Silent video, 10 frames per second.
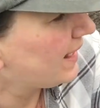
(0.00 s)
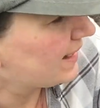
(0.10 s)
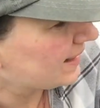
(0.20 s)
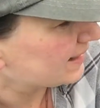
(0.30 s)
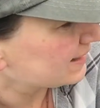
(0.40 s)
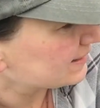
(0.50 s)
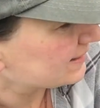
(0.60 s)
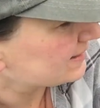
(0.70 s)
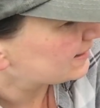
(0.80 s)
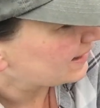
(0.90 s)

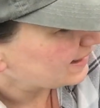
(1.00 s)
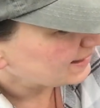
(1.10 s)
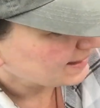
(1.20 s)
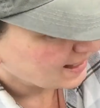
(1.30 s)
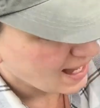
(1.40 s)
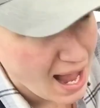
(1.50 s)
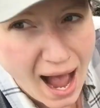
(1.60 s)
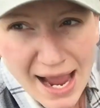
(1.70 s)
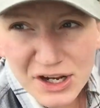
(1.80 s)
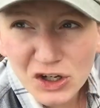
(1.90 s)
is
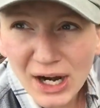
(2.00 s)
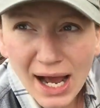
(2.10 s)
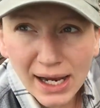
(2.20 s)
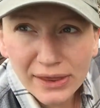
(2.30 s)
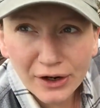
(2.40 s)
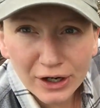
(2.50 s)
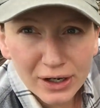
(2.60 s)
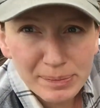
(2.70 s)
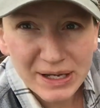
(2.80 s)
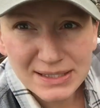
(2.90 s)
I could
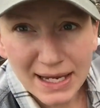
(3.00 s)
either, because